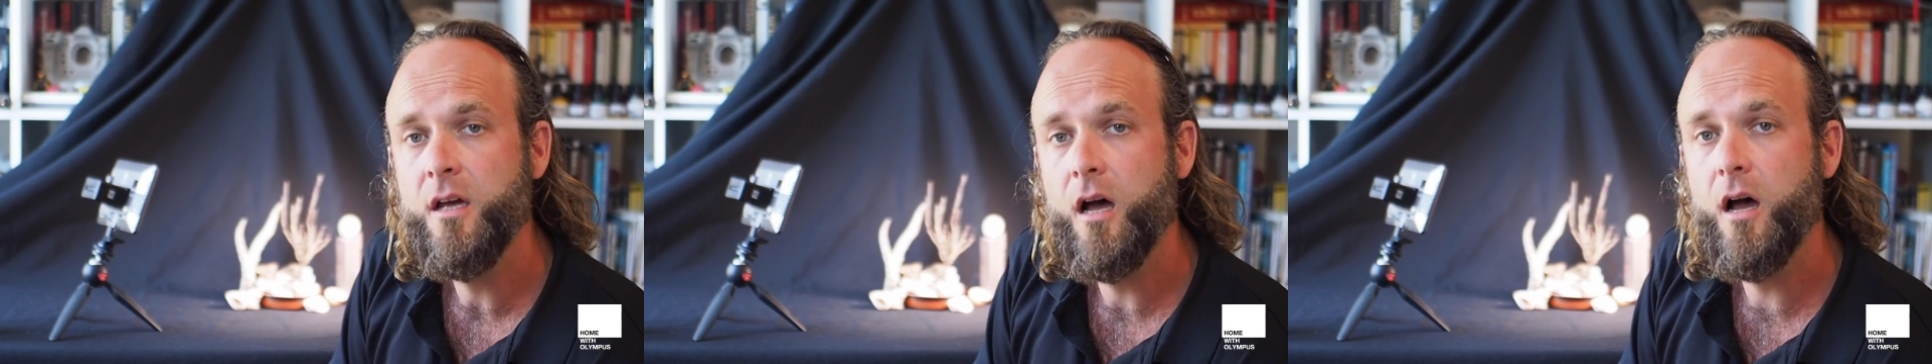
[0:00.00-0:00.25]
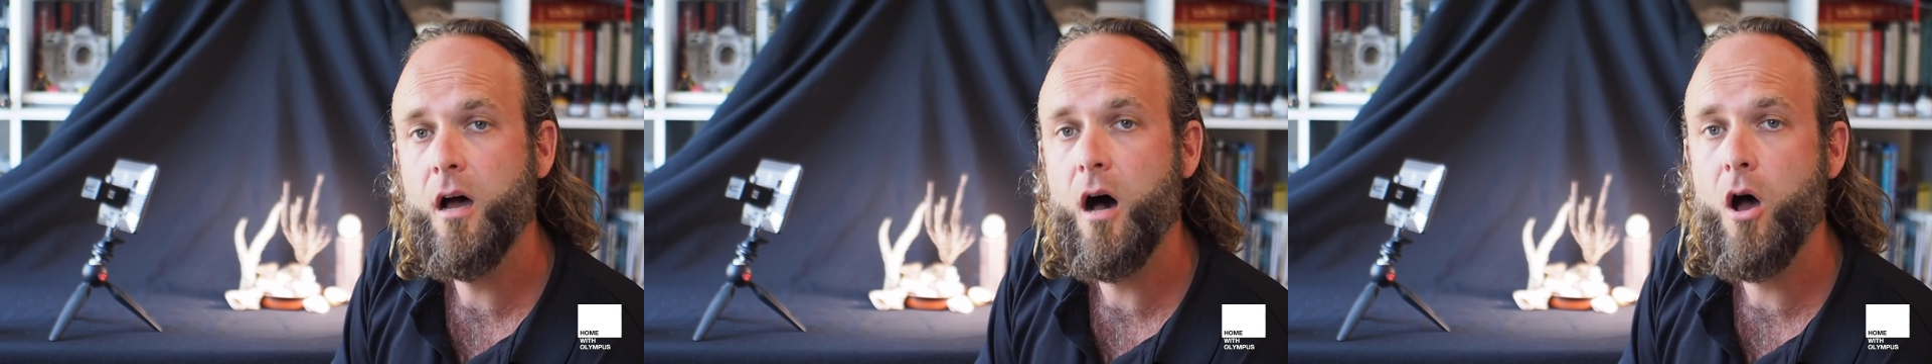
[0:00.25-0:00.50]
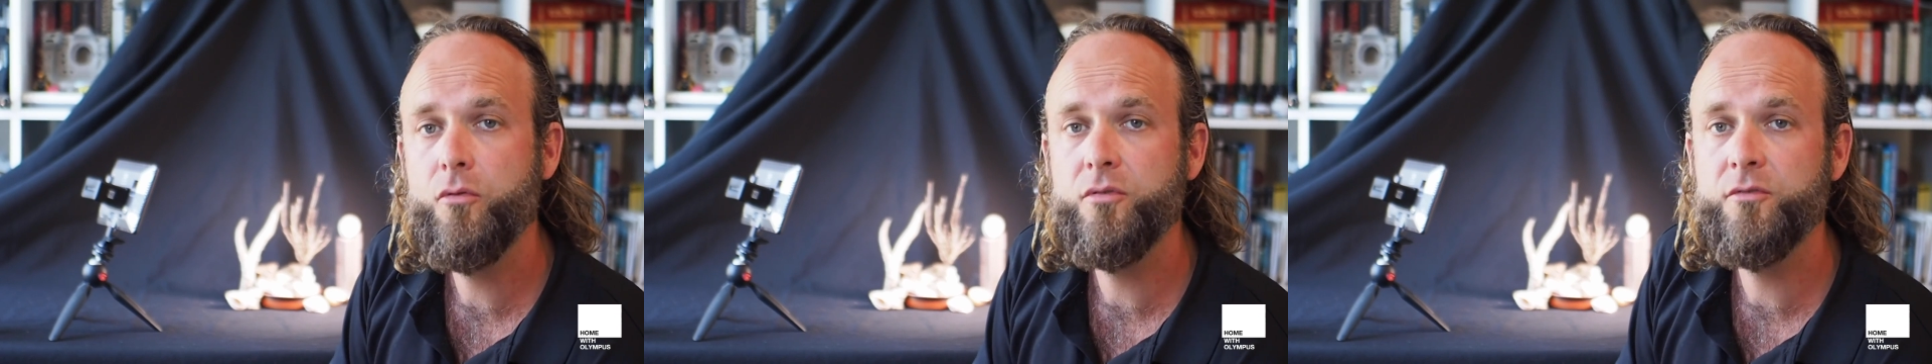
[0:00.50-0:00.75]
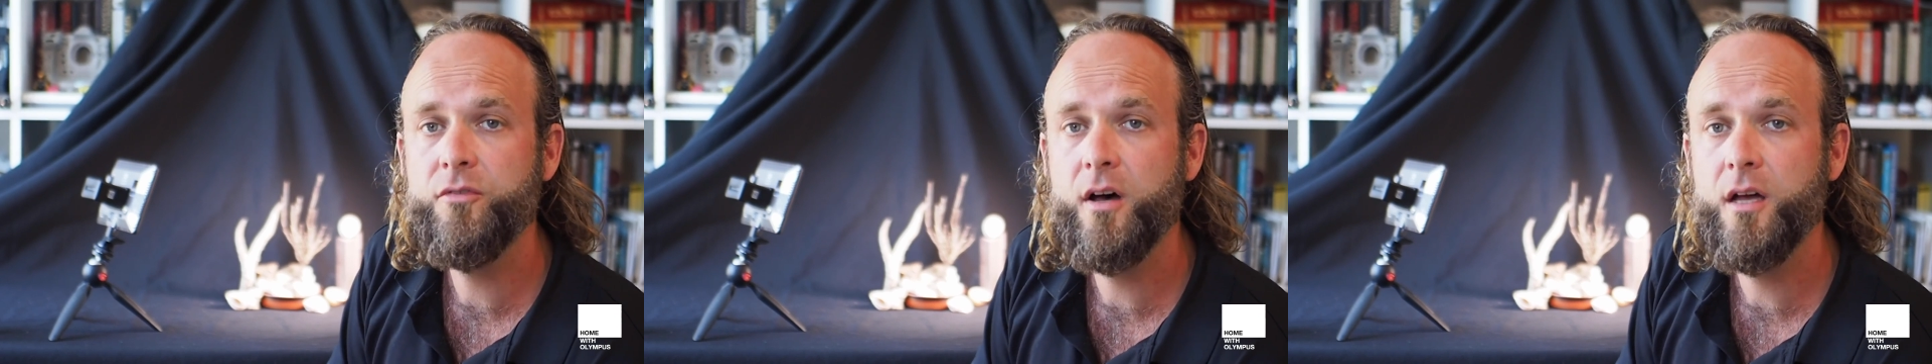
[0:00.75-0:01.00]
I
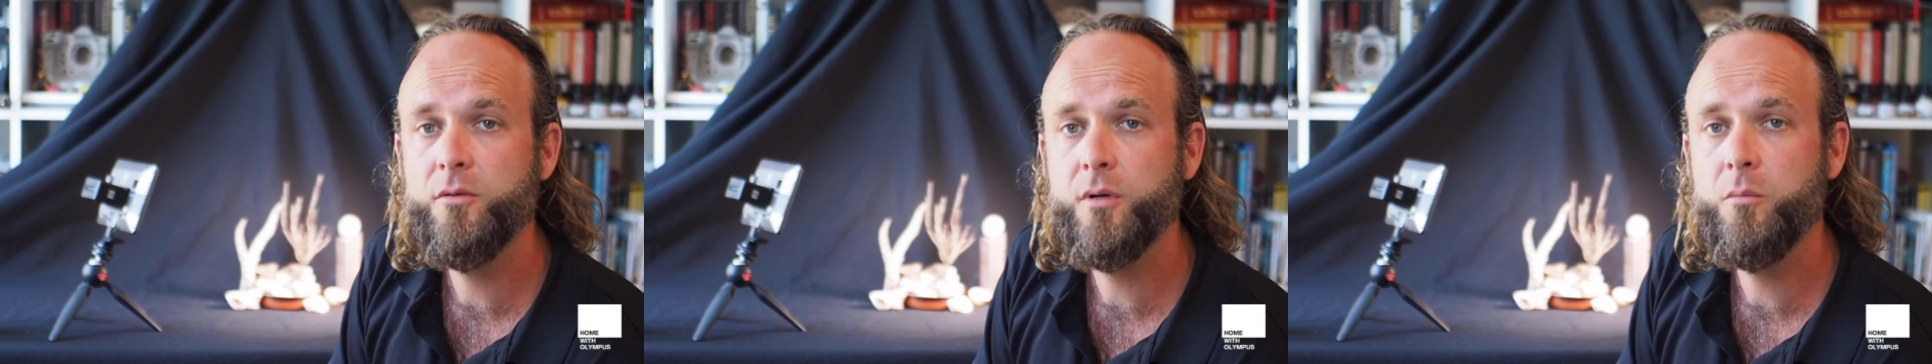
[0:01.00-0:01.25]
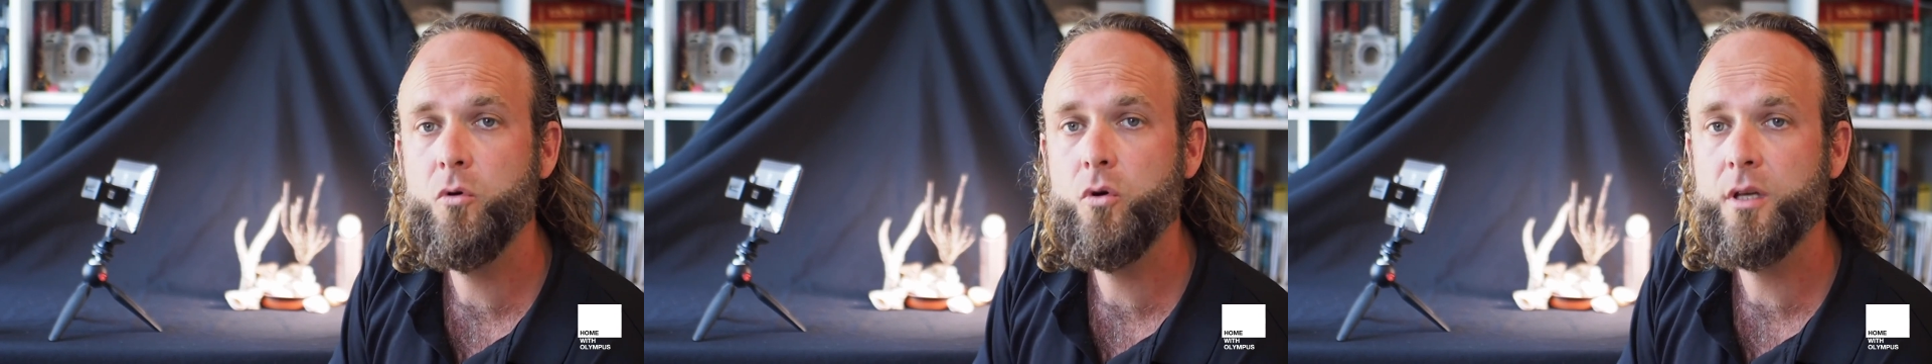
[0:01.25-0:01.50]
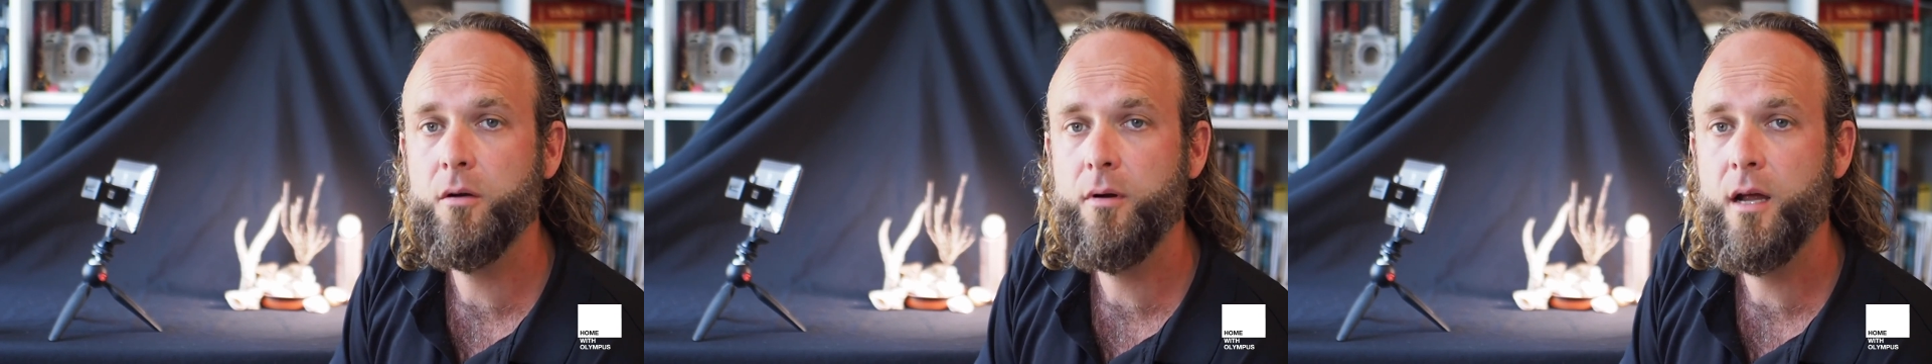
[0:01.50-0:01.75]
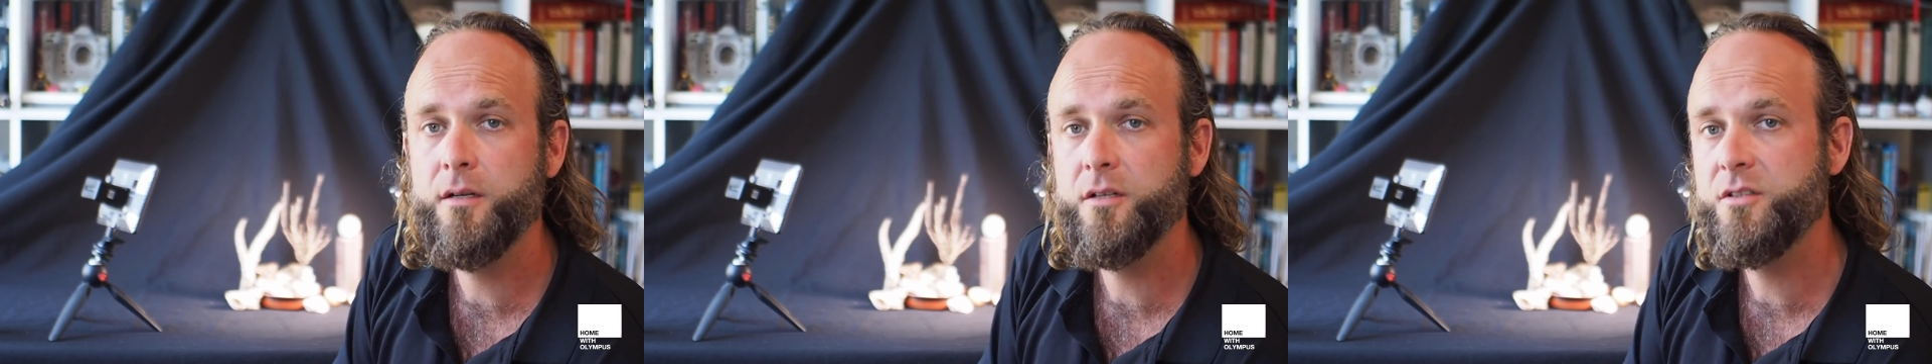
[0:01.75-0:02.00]
often find when I'm walking around,